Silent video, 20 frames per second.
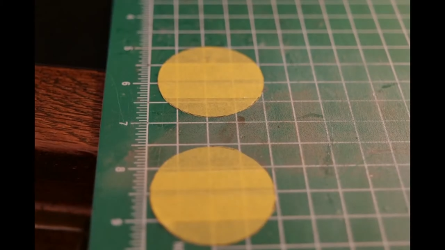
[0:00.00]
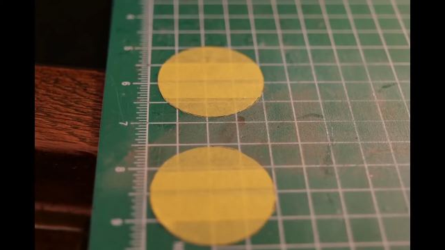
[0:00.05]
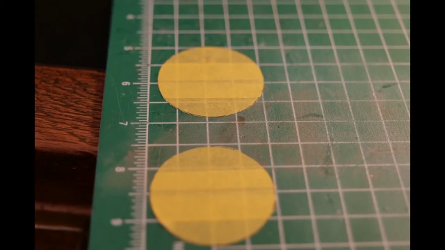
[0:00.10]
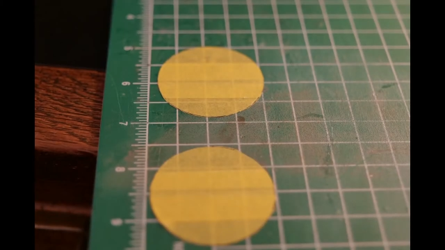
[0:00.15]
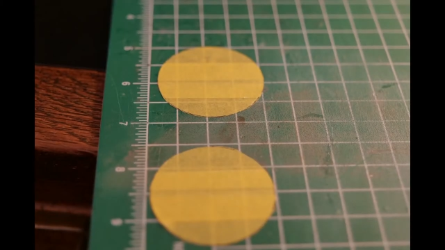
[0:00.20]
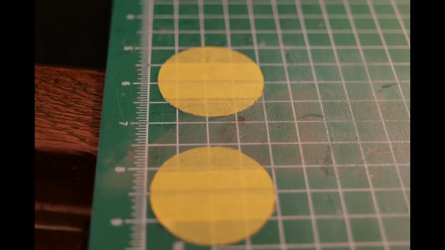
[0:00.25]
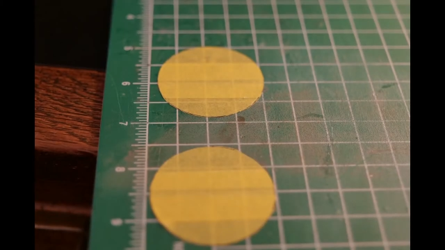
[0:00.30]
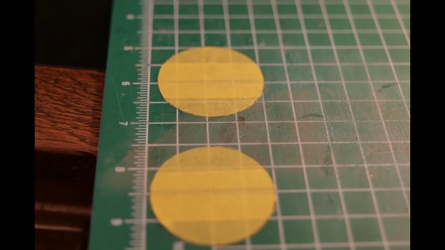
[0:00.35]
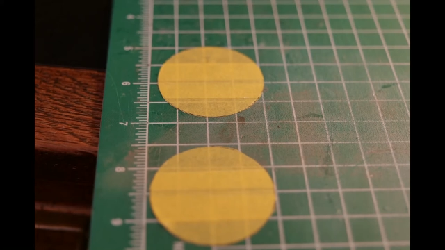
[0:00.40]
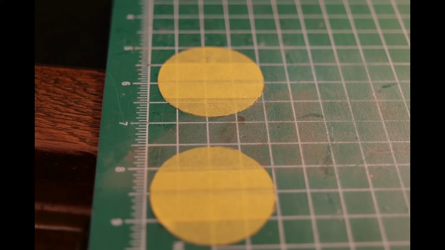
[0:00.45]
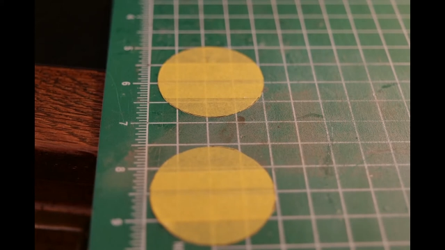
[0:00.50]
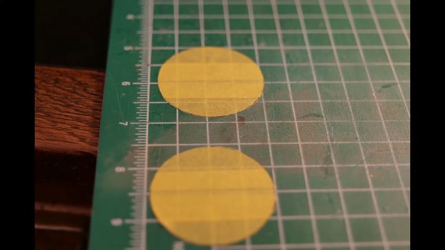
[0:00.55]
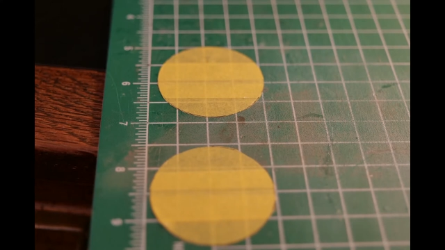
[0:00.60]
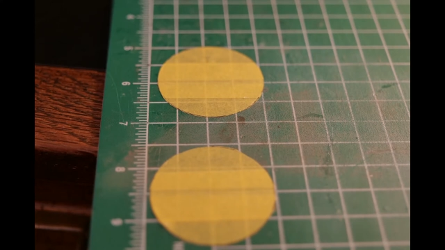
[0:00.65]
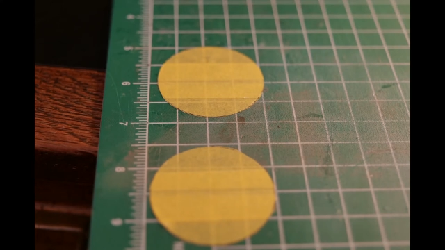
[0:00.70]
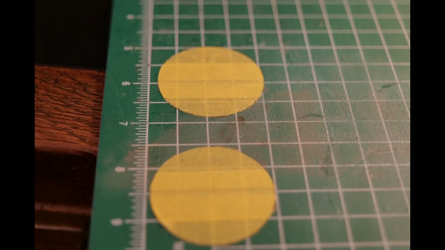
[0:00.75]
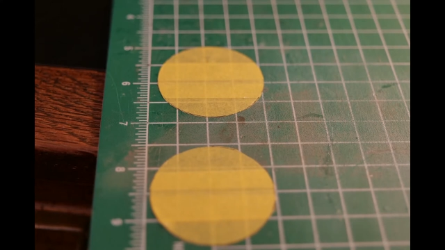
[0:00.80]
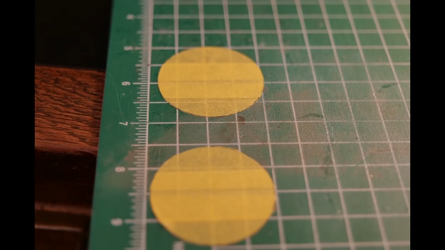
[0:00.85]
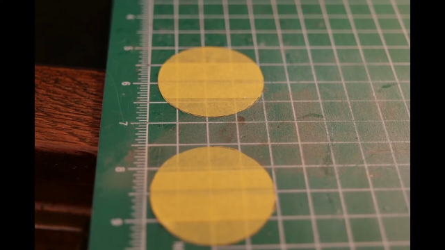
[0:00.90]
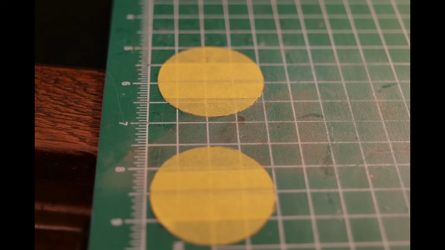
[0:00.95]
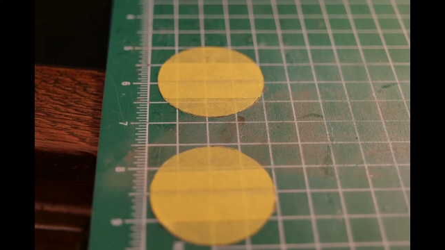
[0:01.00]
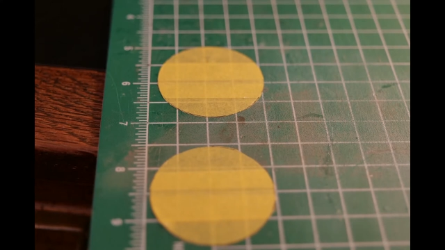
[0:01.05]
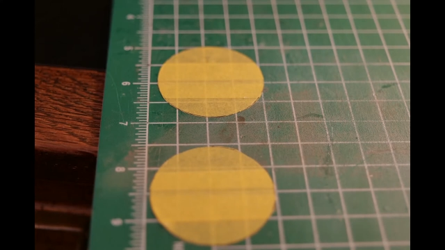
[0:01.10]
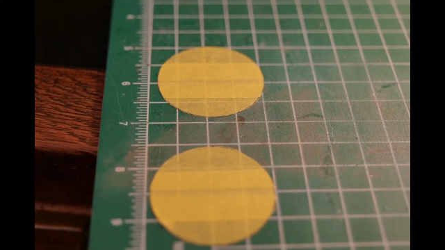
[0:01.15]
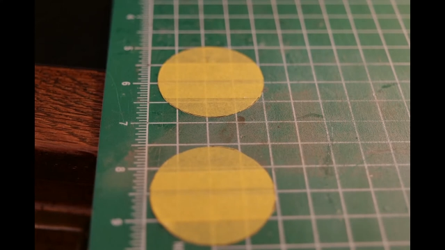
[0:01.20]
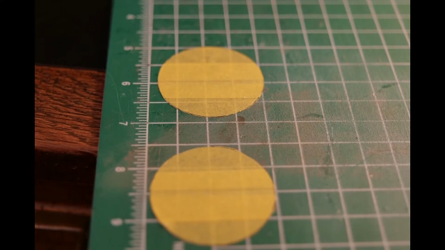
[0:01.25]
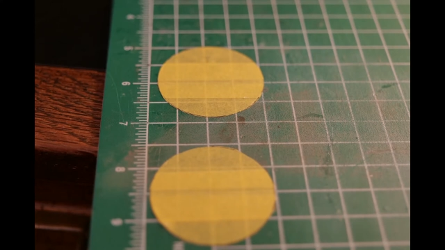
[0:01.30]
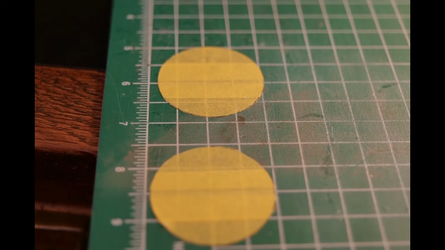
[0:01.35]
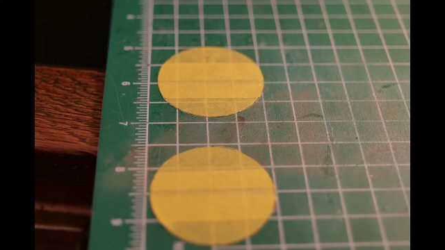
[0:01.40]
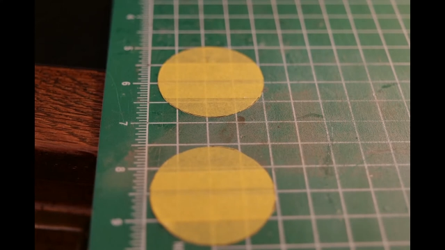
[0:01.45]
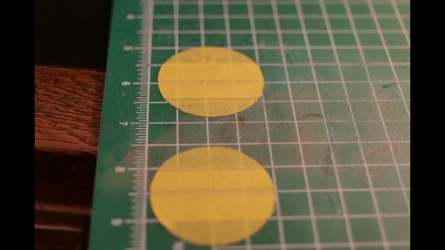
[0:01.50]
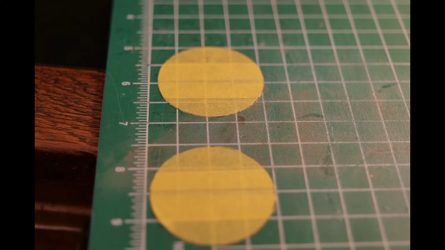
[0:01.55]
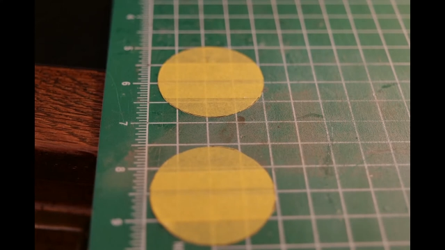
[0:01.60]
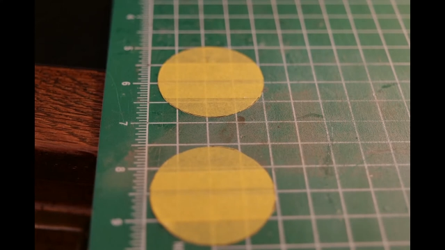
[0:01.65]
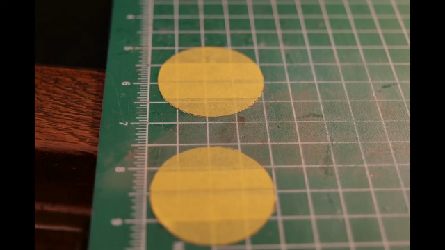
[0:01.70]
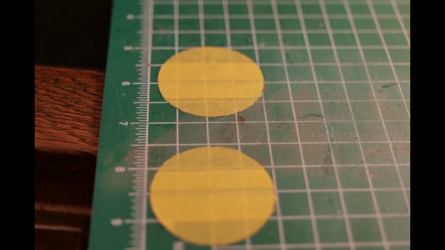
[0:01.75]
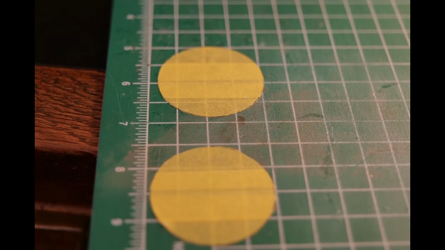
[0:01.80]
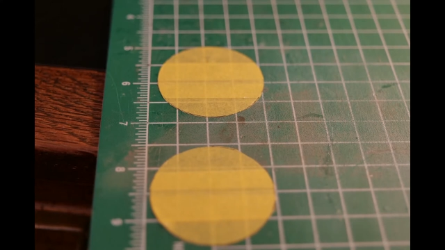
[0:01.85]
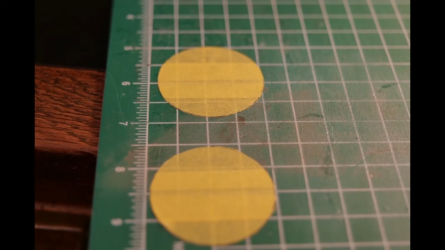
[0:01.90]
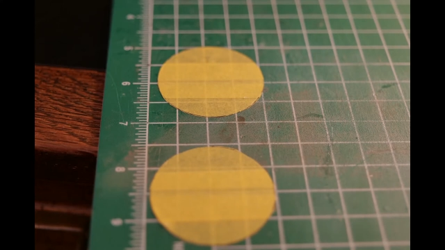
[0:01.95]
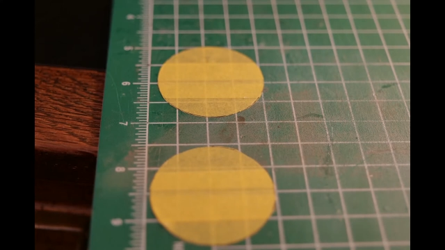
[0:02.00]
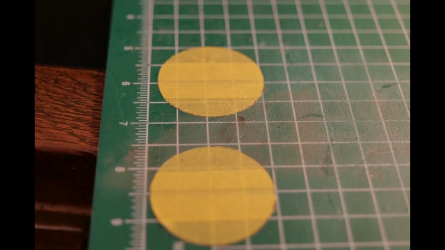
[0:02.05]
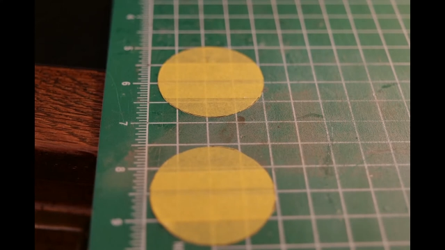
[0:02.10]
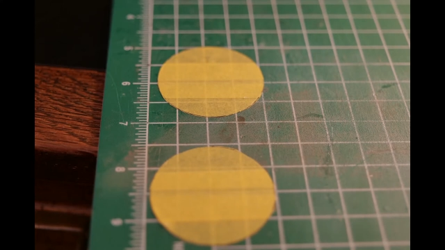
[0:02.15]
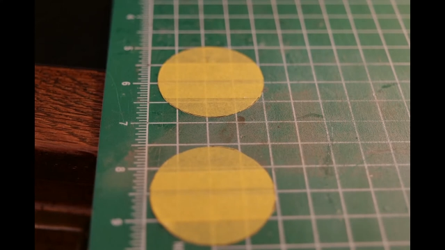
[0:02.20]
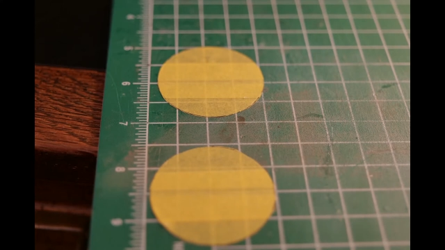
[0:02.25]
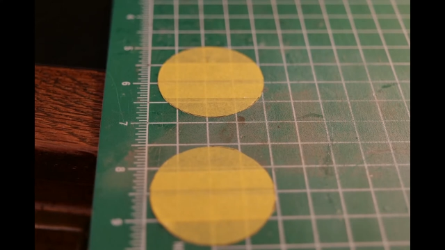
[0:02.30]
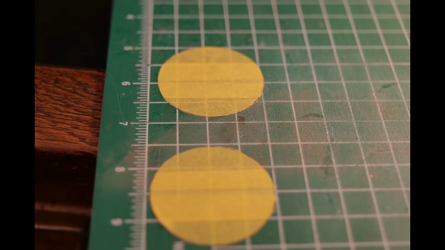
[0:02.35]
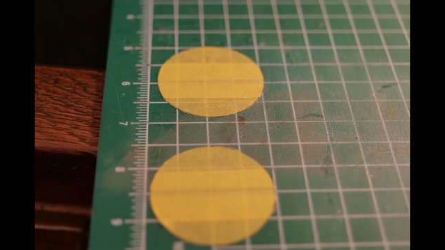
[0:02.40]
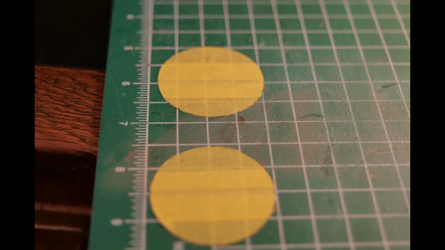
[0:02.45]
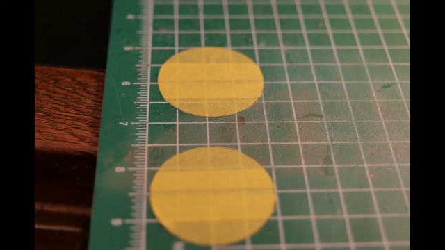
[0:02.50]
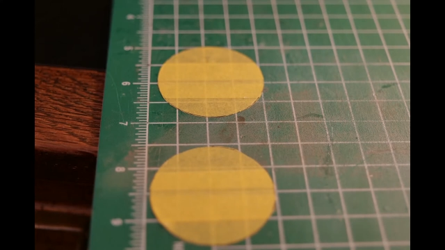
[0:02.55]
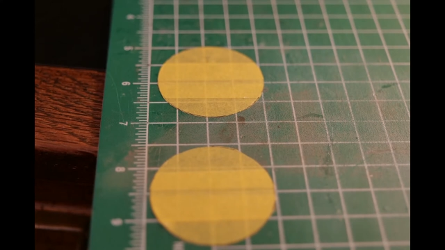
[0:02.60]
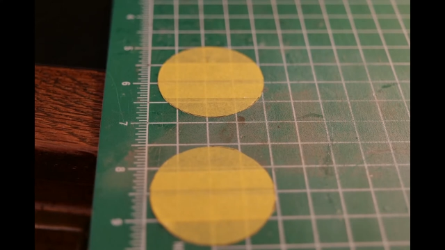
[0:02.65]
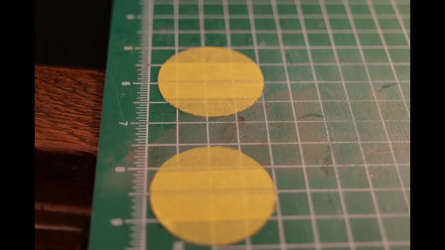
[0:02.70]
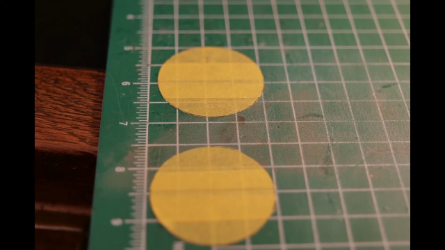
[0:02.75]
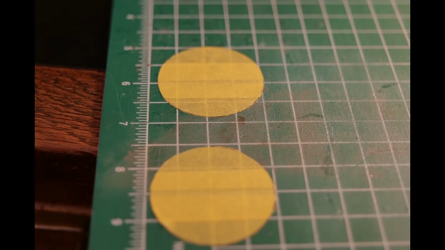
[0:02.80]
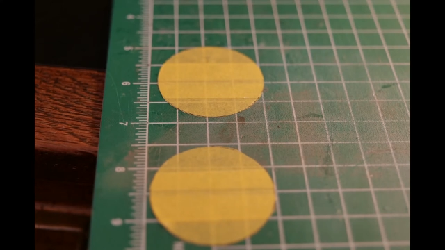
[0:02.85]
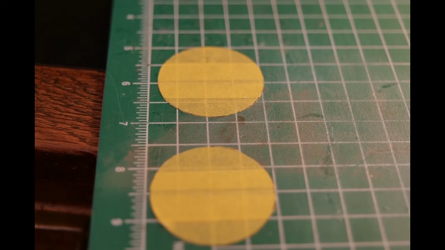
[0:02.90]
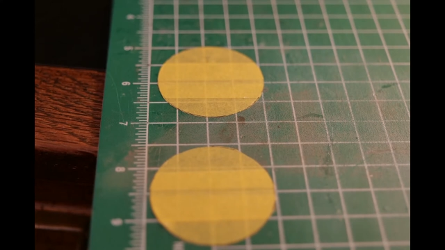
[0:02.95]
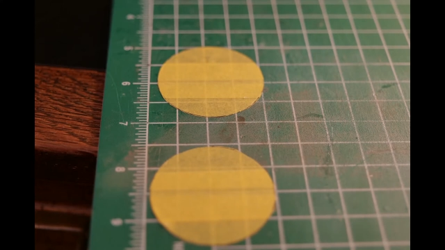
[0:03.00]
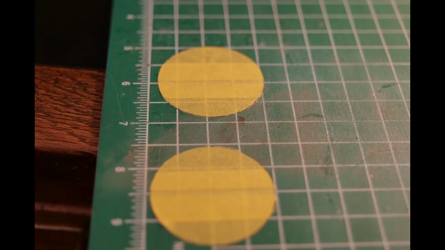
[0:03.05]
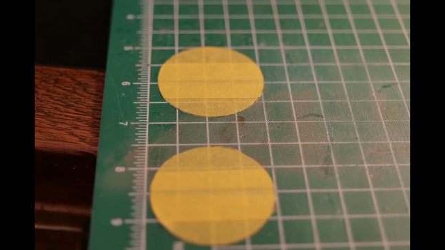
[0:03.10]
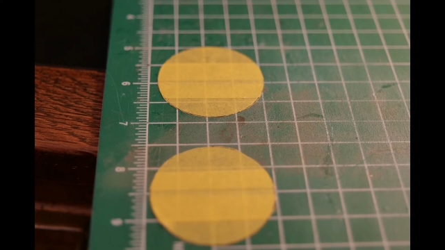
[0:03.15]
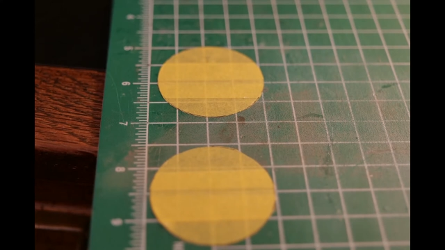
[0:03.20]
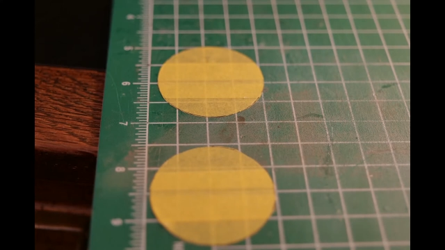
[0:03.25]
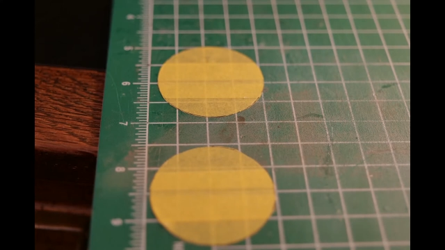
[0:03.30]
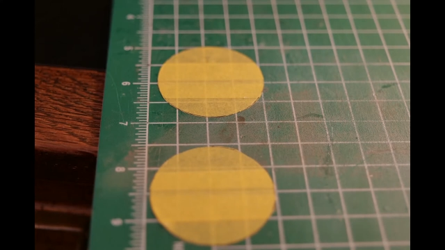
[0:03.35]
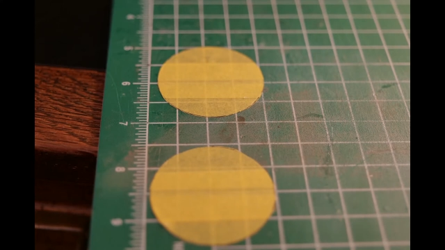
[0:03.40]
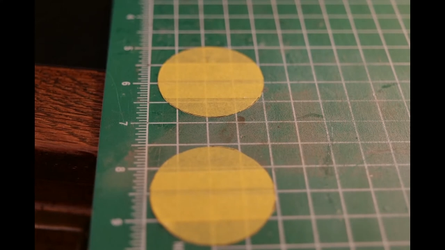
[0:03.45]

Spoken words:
(no speaker visible)